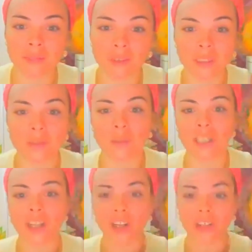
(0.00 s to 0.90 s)
Use the
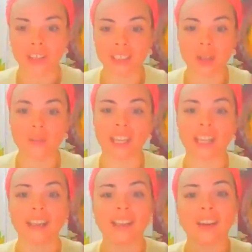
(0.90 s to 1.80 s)
reading on yourself,
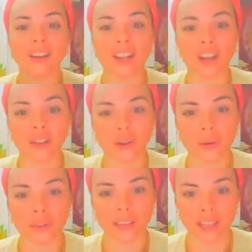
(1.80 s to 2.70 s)
gain clarity on your
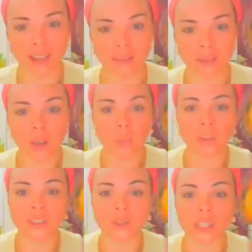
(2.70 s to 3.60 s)
own life.
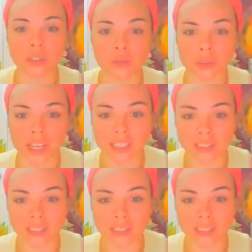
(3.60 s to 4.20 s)
Once you get trained